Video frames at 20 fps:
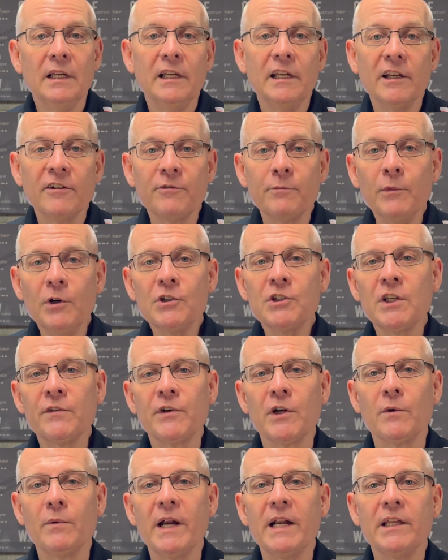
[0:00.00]
If most of
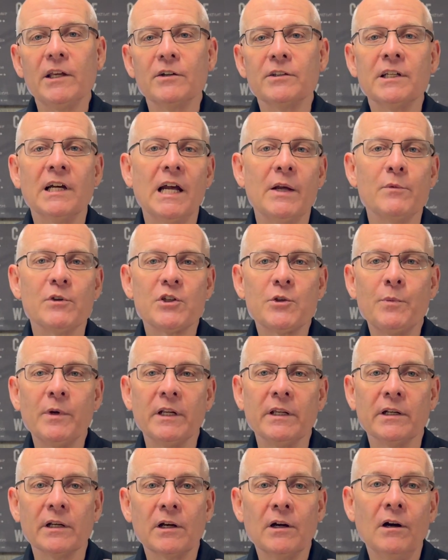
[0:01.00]
your radio time is spent
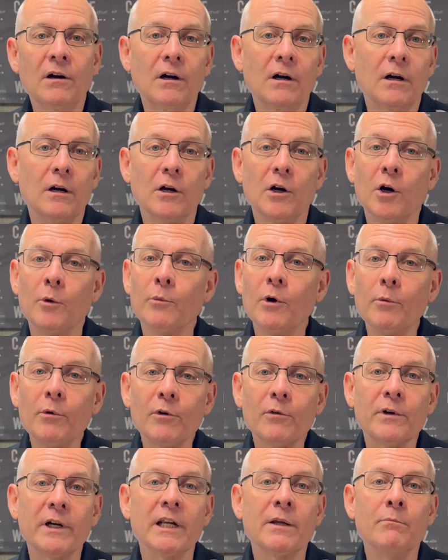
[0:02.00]
in a car, a mobile
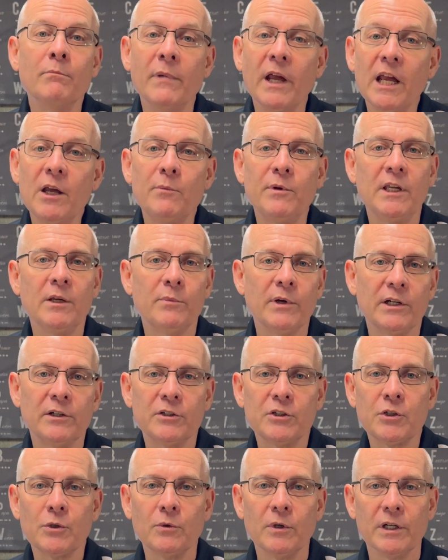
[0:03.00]
rig may be a better
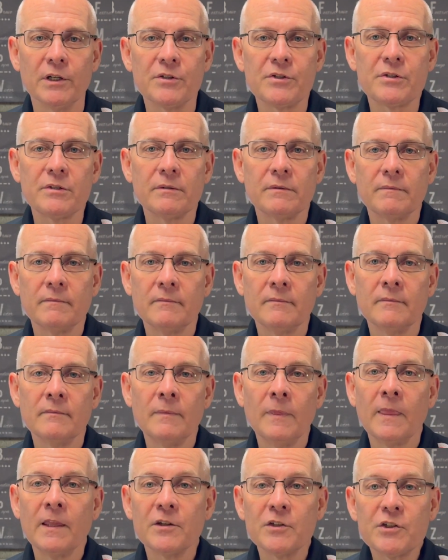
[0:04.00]
choice.
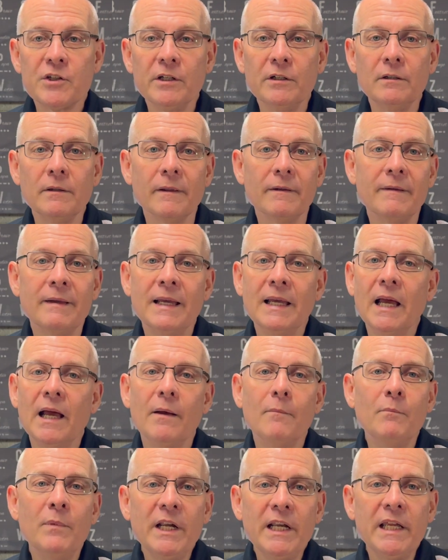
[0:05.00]
Still,
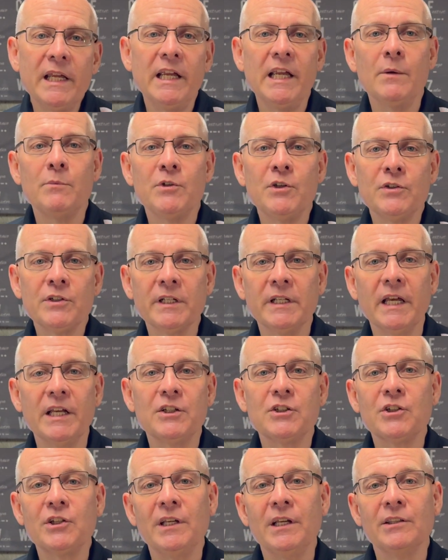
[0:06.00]
many hams use an
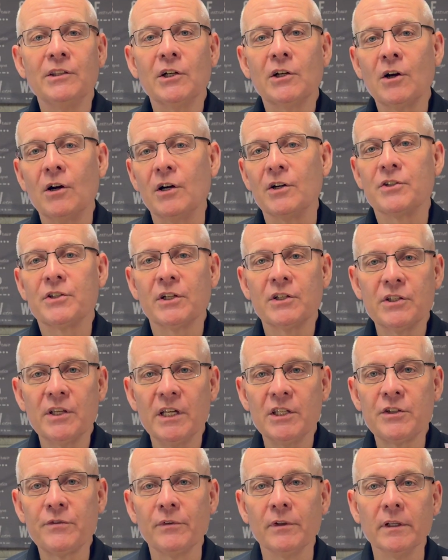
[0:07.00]
HT in their car
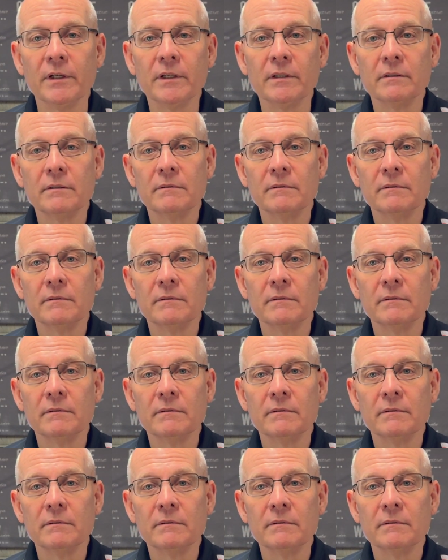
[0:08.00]
successfully.